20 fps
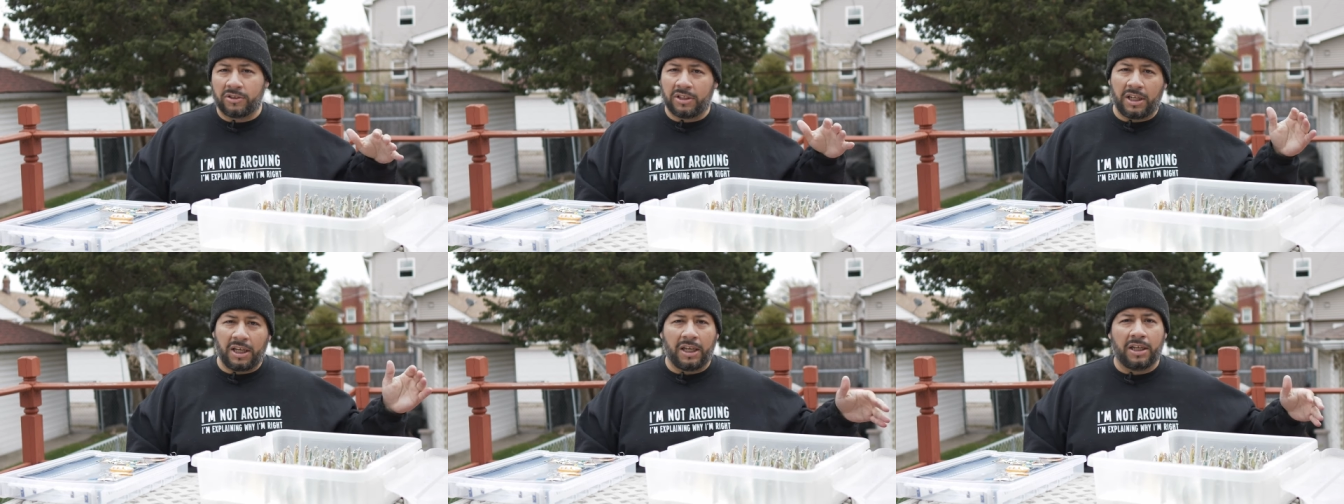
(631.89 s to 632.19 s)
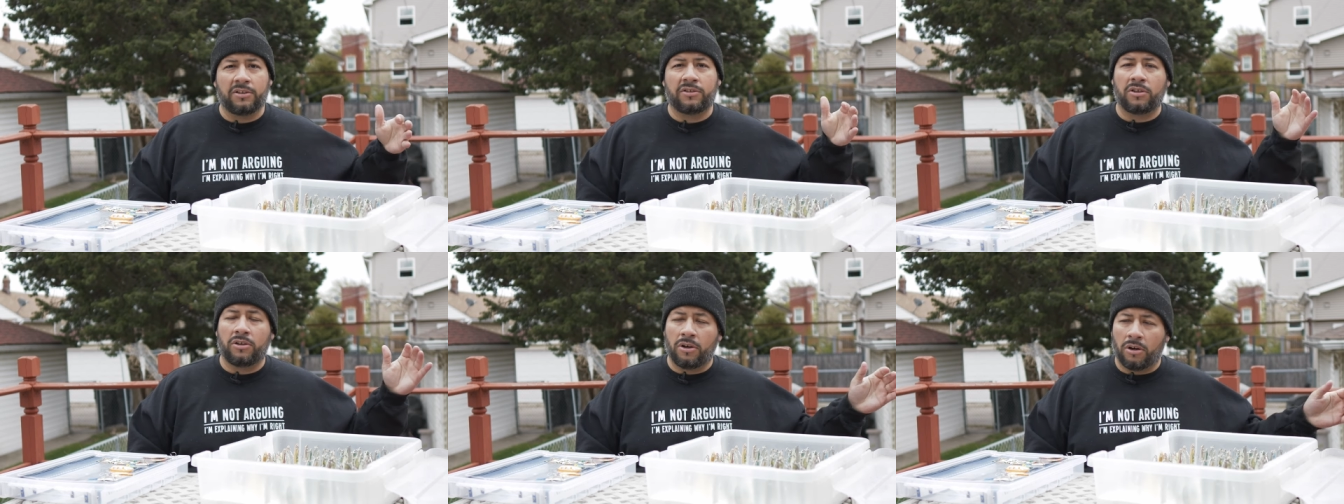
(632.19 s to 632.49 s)

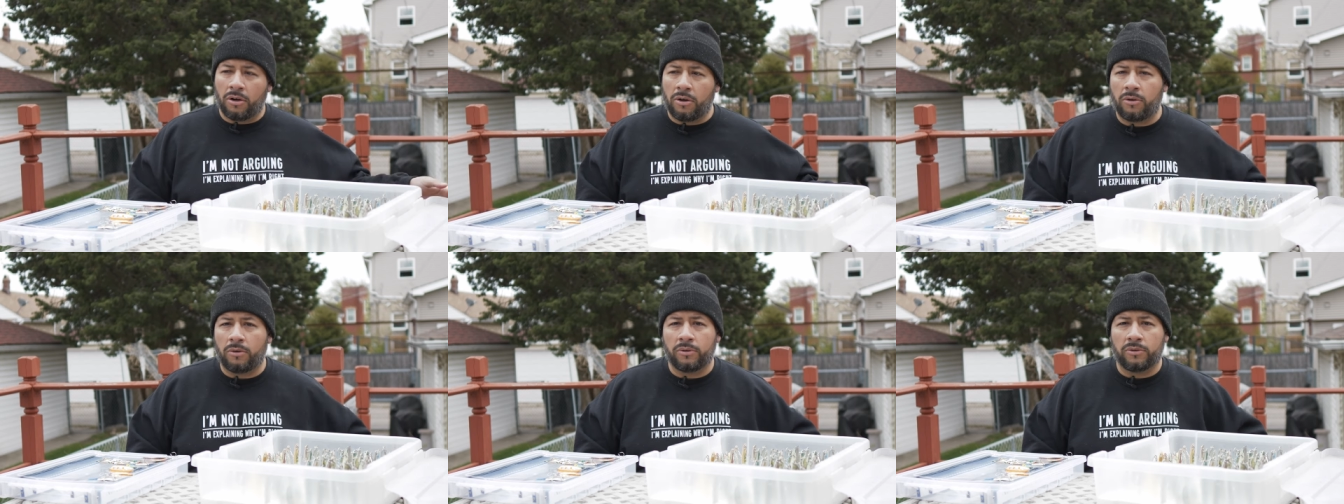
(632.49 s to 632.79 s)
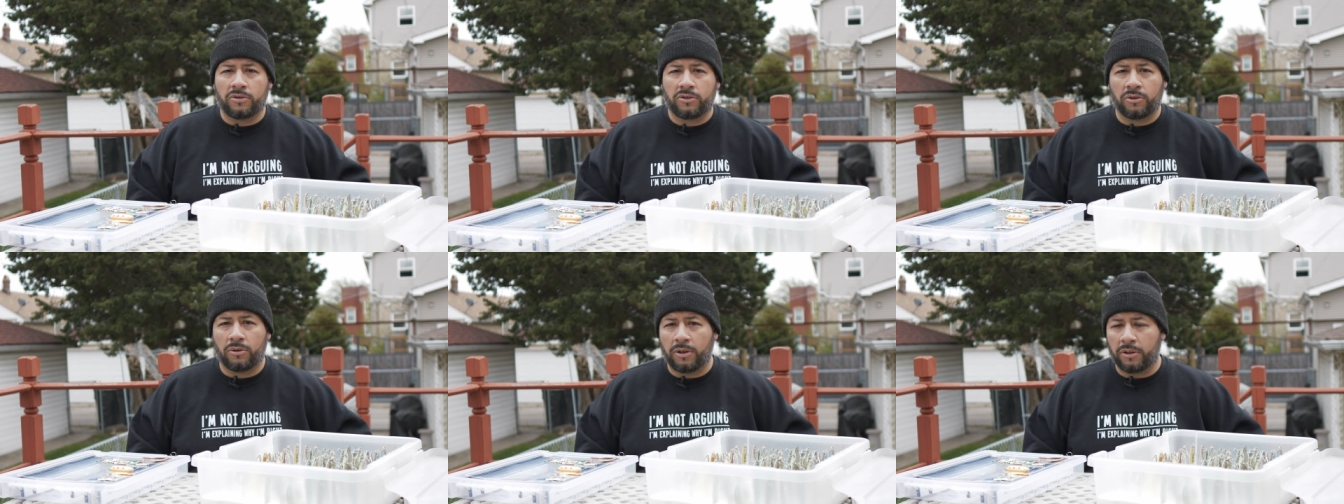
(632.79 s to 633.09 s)
kings and coho
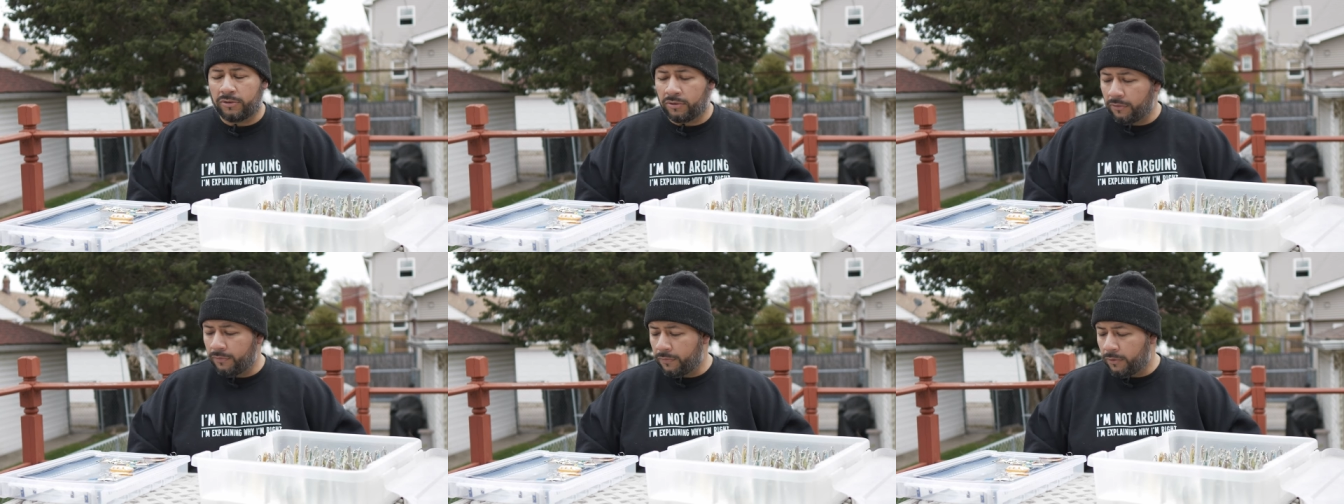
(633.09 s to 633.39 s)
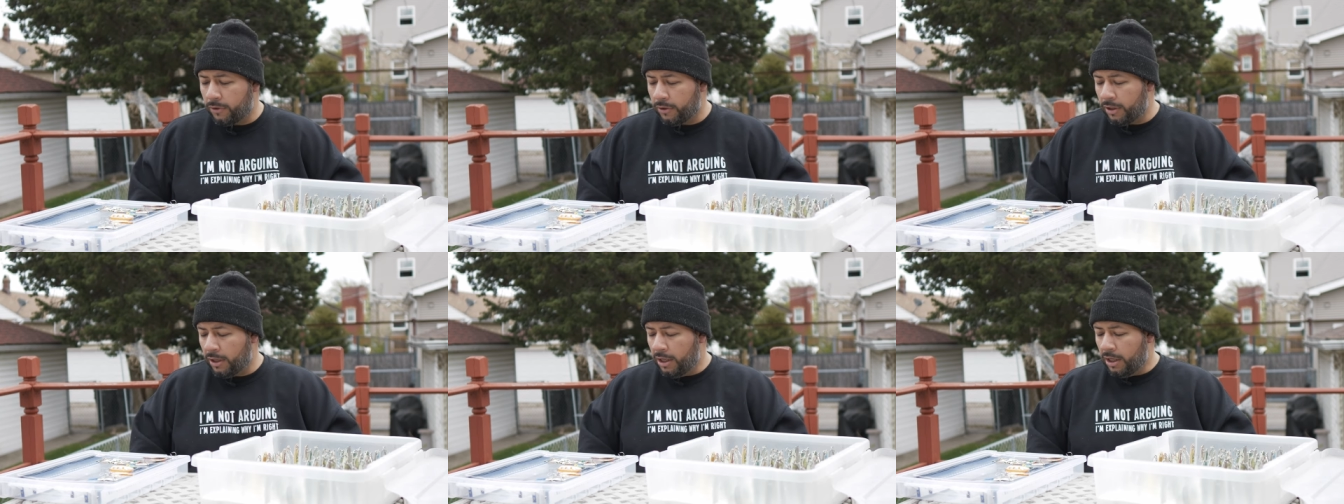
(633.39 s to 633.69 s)
and so on and so
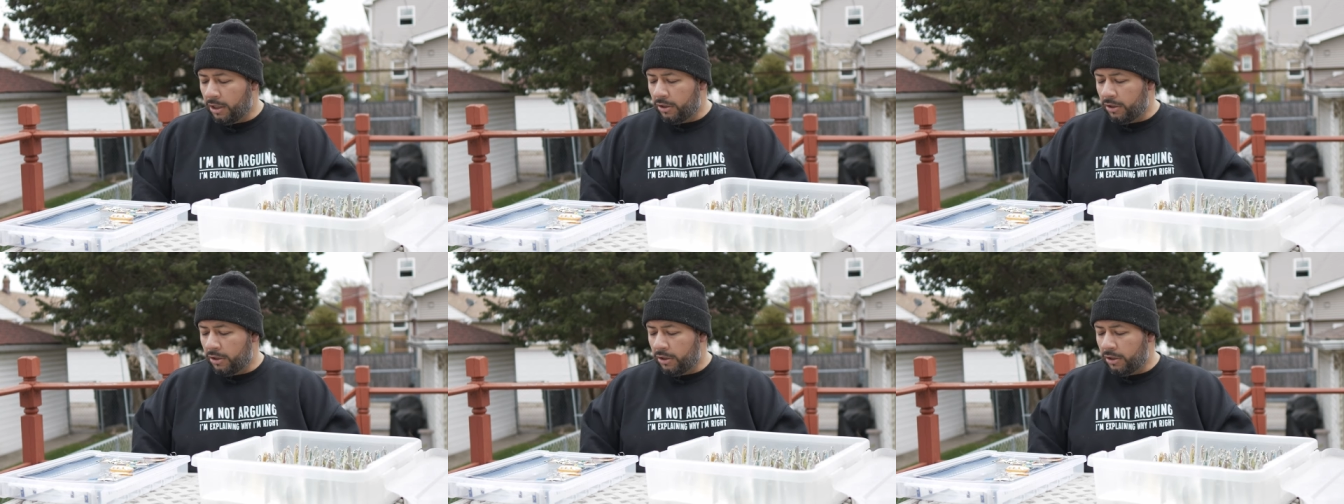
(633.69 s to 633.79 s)
forth.